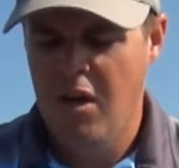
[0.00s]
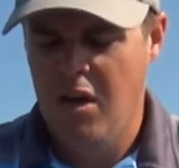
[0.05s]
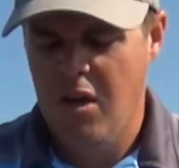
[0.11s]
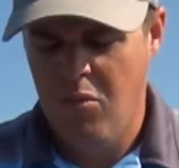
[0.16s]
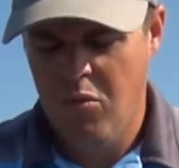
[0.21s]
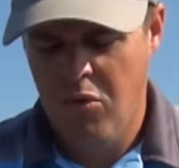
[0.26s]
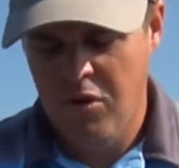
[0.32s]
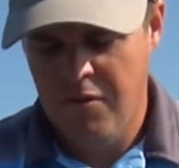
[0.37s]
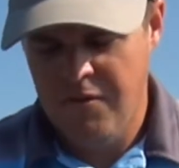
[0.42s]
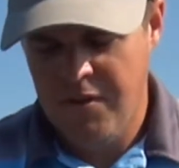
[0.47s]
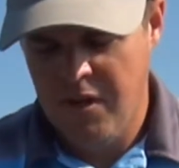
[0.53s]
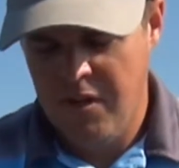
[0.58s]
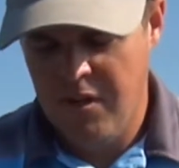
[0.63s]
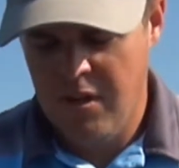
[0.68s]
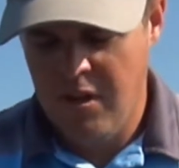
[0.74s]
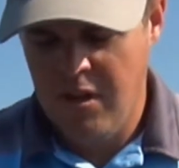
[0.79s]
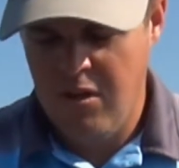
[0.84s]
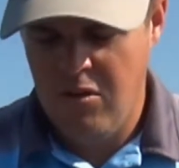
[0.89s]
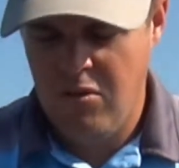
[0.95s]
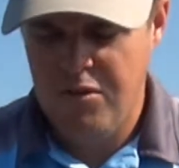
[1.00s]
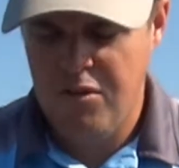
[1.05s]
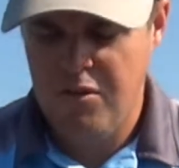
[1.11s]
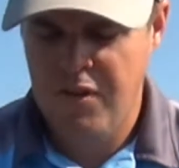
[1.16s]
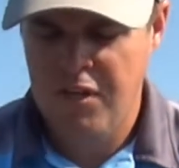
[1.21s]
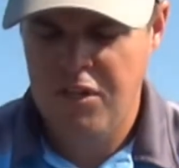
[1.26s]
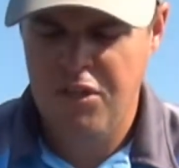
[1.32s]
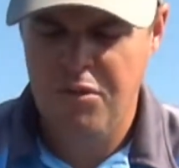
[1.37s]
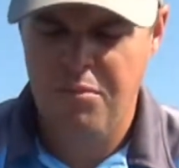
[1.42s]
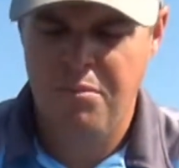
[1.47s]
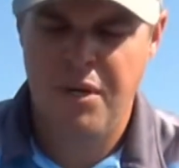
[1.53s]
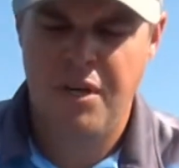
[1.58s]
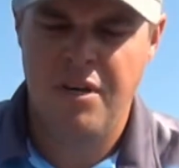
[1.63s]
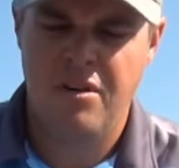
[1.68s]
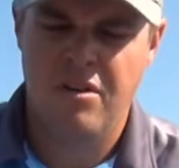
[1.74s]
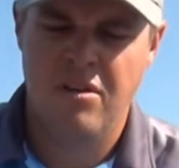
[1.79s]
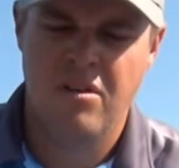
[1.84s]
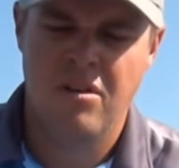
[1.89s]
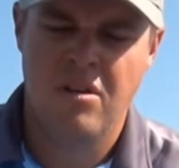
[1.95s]
And what I've done there is I've actually
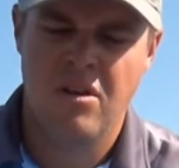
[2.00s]
bent